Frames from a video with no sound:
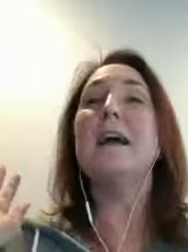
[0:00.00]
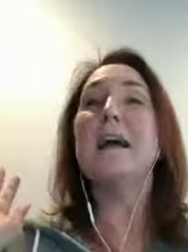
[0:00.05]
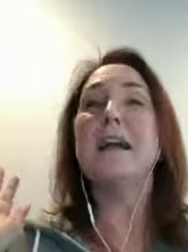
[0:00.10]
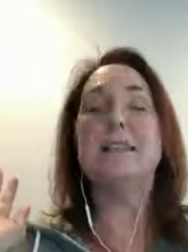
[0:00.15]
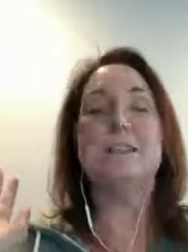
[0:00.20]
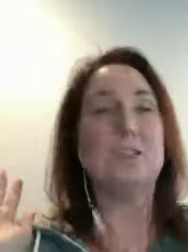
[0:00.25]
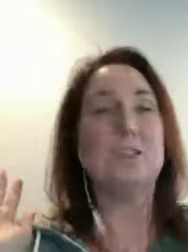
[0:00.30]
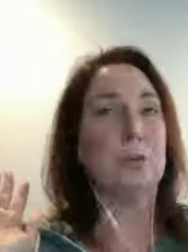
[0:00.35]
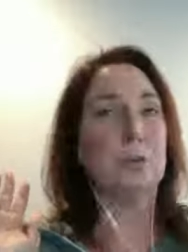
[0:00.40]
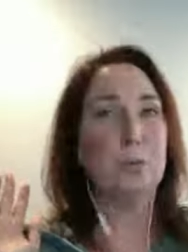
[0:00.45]

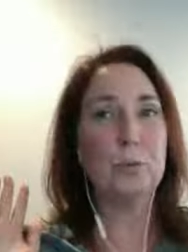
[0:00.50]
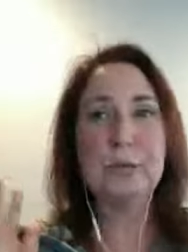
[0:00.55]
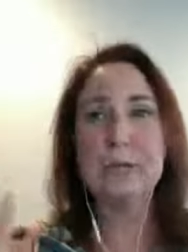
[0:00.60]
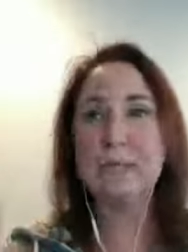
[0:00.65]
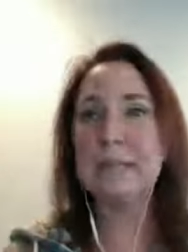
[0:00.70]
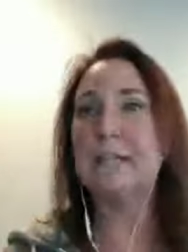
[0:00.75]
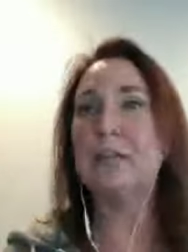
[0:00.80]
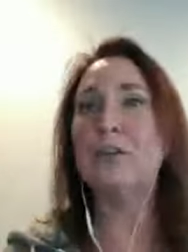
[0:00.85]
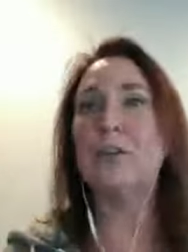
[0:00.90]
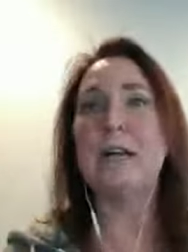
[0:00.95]
it's a
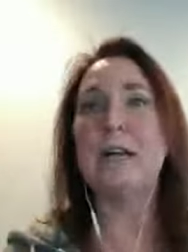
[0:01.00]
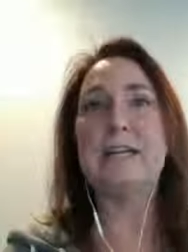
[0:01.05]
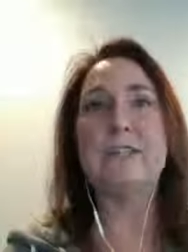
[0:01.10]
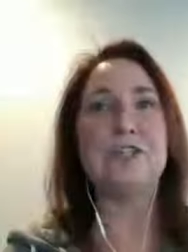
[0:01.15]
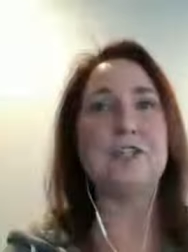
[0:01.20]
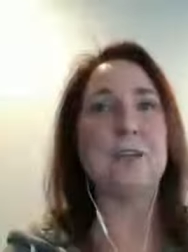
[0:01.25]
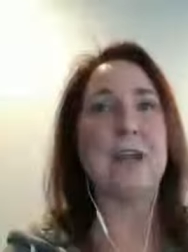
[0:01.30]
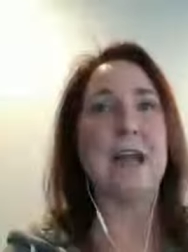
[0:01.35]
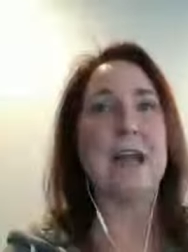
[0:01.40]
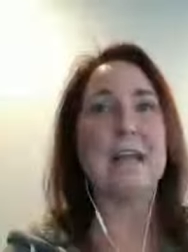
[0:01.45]
really great
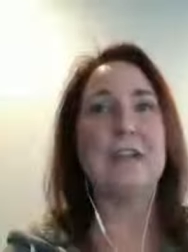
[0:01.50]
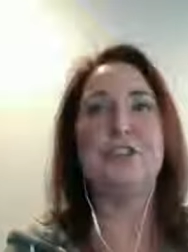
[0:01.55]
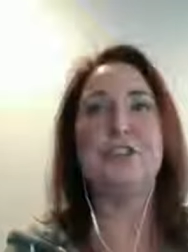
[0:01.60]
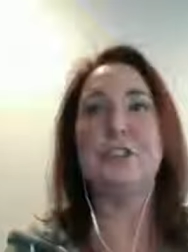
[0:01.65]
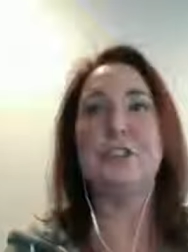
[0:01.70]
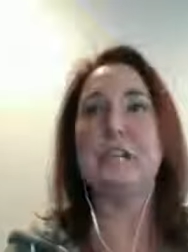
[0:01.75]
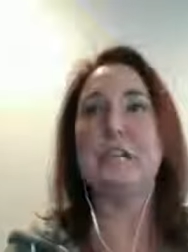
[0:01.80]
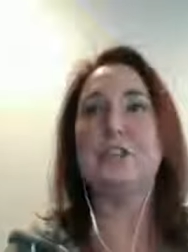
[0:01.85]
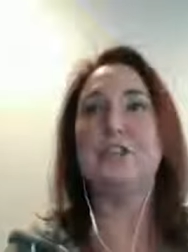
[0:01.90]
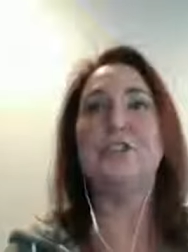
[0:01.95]

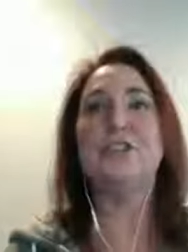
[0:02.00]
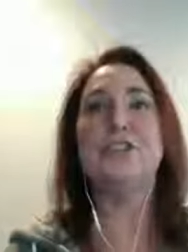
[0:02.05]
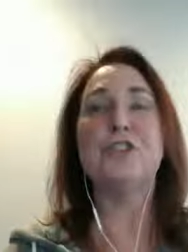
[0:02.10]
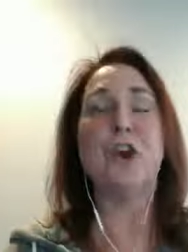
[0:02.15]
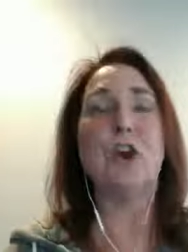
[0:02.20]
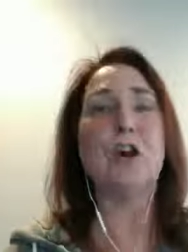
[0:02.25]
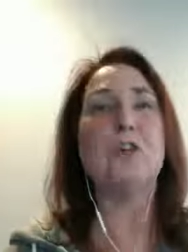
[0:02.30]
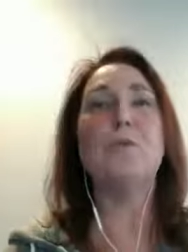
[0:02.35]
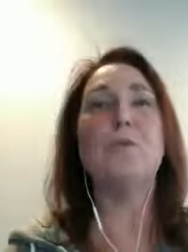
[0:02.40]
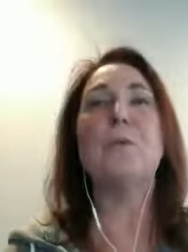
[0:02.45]
strategy.
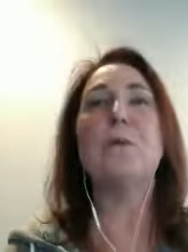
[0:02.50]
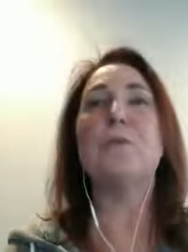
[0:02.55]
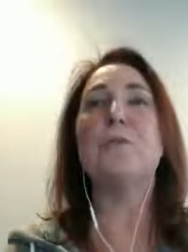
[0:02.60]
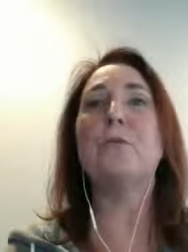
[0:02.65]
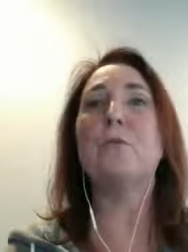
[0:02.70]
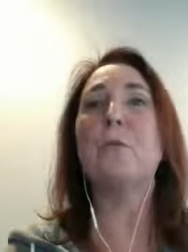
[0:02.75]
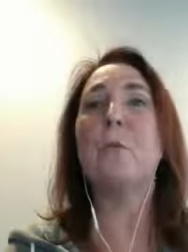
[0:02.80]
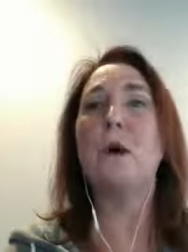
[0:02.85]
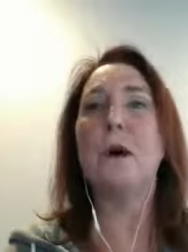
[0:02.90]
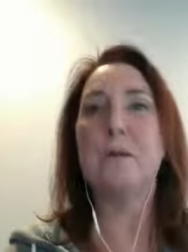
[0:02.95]
Start with
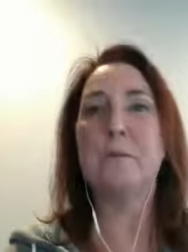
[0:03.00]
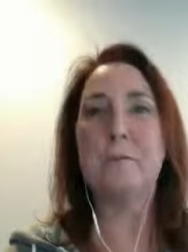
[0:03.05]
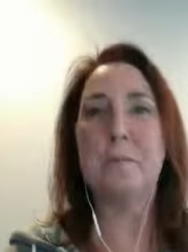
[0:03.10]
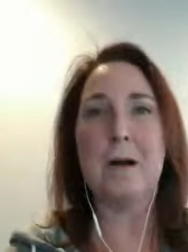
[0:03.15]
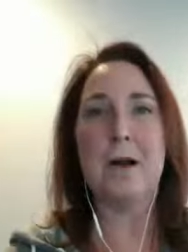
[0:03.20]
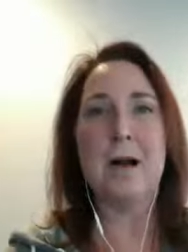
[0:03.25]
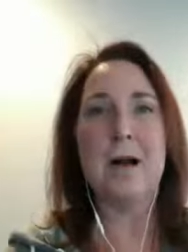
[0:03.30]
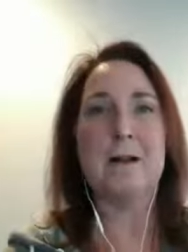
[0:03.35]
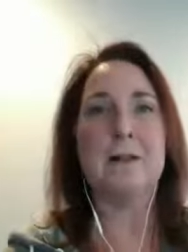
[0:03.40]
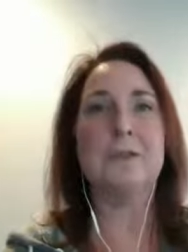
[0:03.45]
one
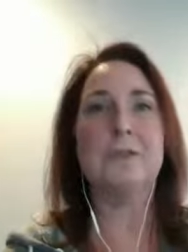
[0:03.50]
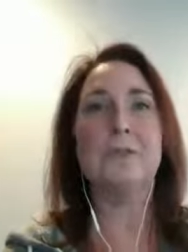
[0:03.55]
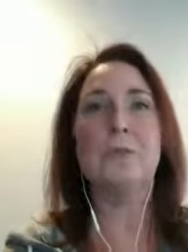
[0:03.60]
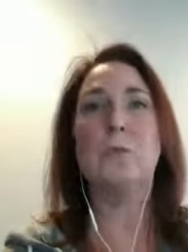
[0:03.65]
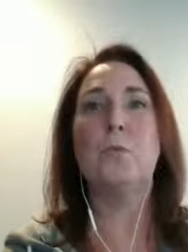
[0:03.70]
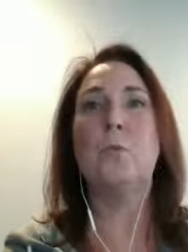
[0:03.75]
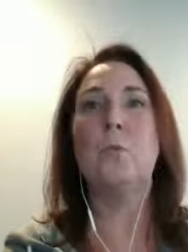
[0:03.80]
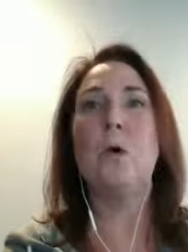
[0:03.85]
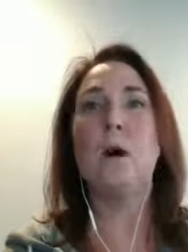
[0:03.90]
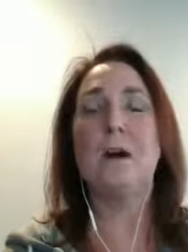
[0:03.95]
box,
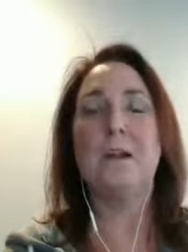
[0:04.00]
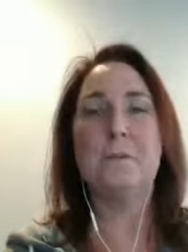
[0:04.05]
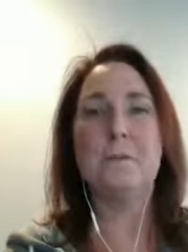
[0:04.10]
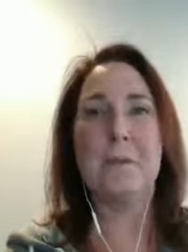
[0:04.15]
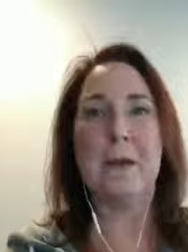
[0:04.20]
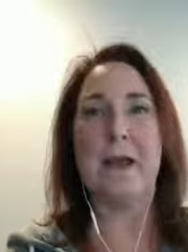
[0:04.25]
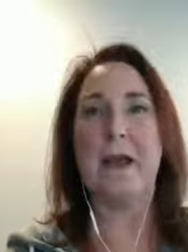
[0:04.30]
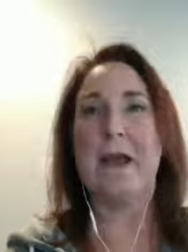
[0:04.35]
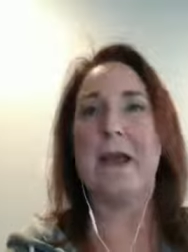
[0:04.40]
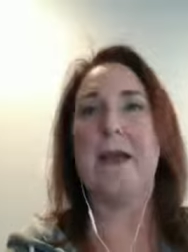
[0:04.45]
one
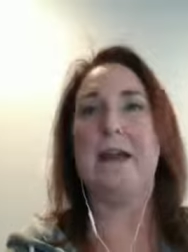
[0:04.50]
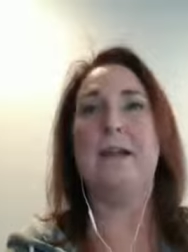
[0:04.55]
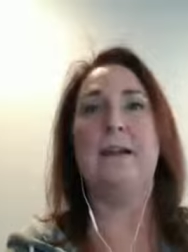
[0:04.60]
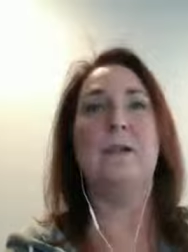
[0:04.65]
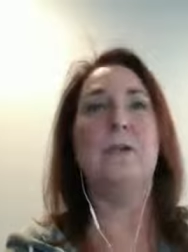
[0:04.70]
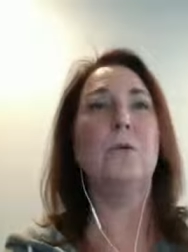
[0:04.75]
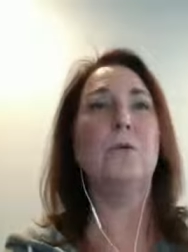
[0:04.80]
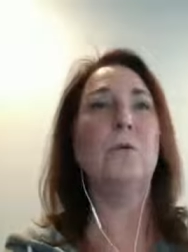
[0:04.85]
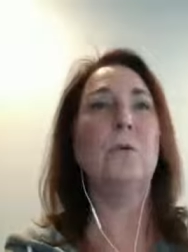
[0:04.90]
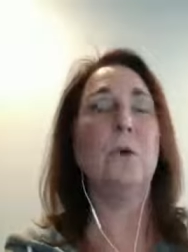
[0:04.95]
bag,
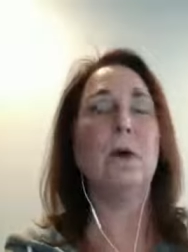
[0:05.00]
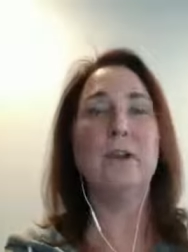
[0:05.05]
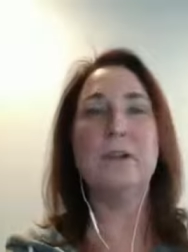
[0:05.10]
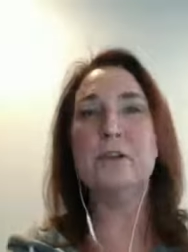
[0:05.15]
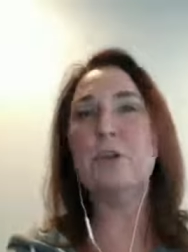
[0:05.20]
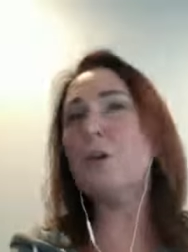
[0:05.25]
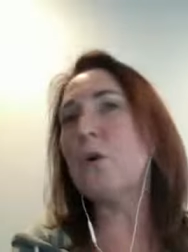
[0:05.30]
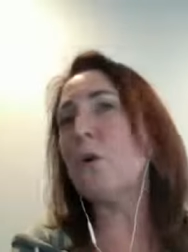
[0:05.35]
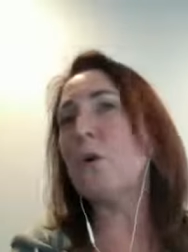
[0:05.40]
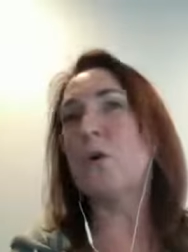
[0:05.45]

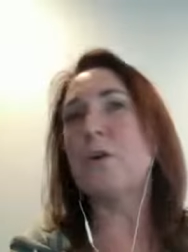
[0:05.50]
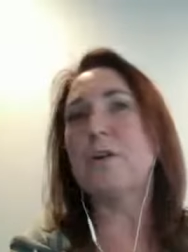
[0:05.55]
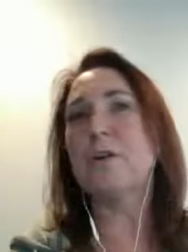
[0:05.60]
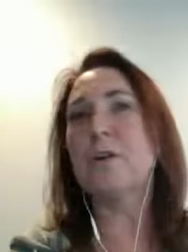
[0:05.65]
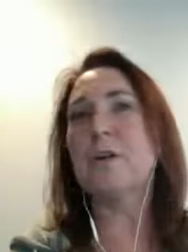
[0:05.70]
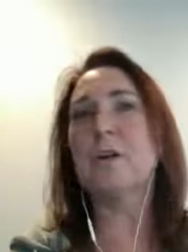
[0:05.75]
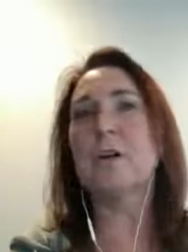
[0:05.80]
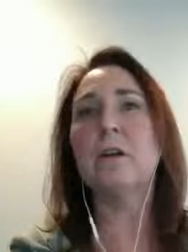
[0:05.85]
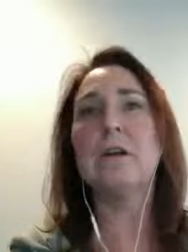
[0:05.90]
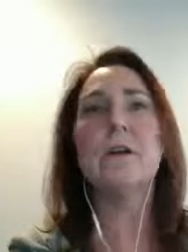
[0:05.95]
one
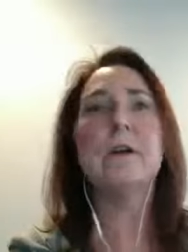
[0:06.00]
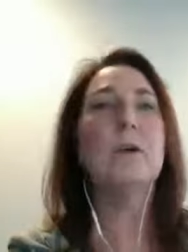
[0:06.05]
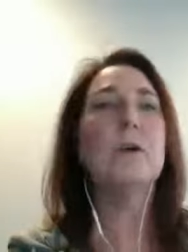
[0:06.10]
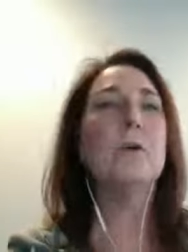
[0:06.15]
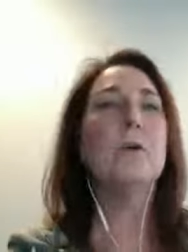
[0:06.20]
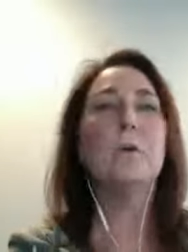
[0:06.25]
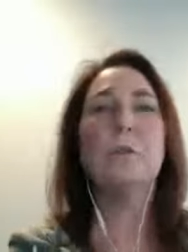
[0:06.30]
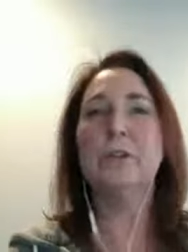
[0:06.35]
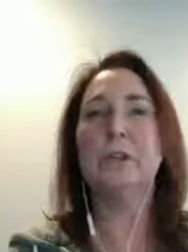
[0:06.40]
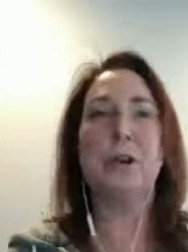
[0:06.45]
corner,
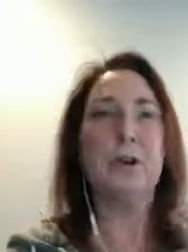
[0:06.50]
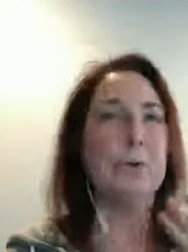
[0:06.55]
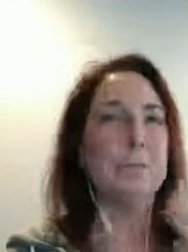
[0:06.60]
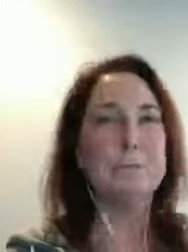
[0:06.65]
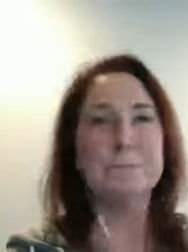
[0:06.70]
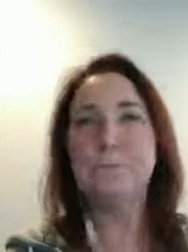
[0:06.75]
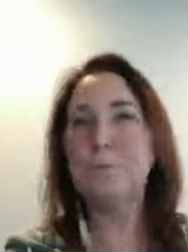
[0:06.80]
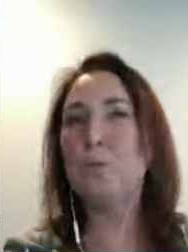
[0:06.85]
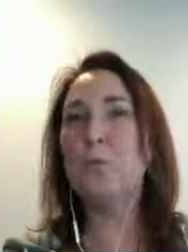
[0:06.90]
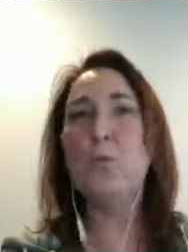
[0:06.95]
you
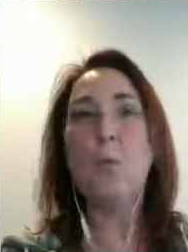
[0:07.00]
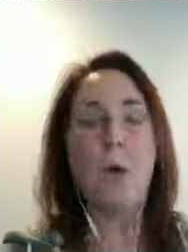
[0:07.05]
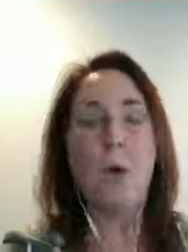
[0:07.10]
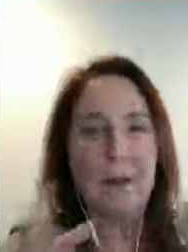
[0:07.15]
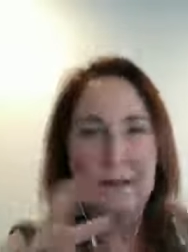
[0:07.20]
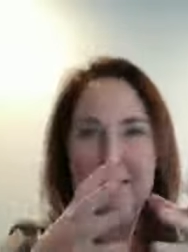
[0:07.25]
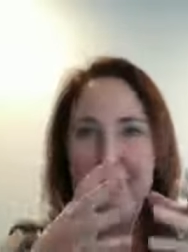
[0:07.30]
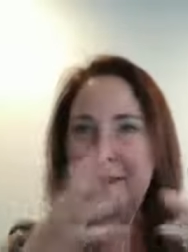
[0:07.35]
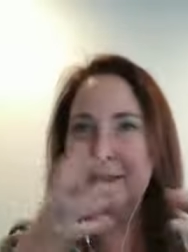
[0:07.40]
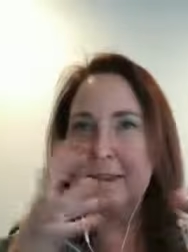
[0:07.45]
know,
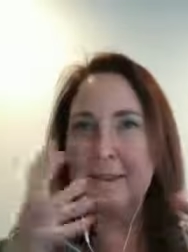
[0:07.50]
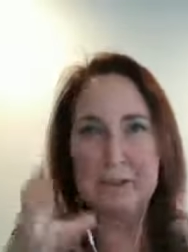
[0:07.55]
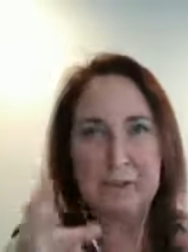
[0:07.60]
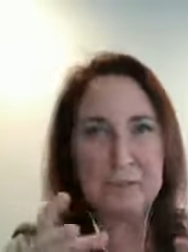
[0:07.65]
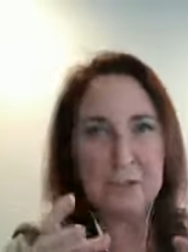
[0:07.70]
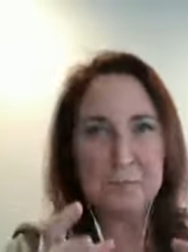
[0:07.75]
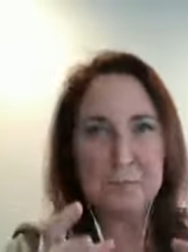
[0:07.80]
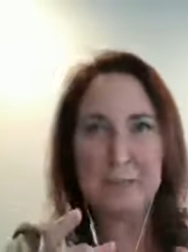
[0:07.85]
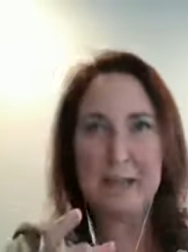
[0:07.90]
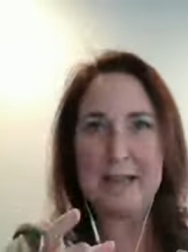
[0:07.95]
one little
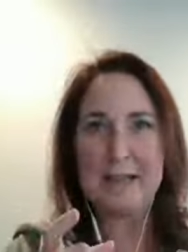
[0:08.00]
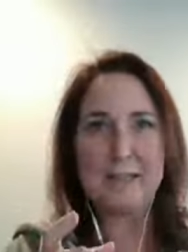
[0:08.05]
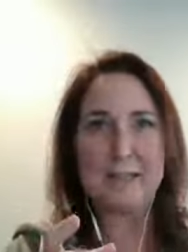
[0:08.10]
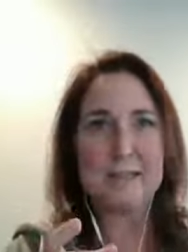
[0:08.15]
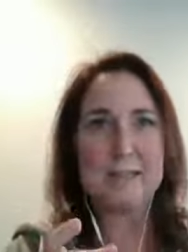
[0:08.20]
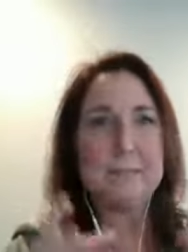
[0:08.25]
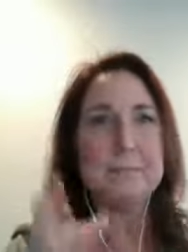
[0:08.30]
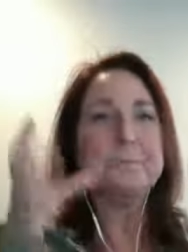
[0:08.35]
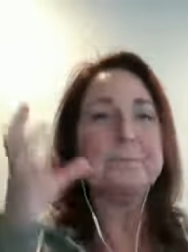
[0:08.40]
space.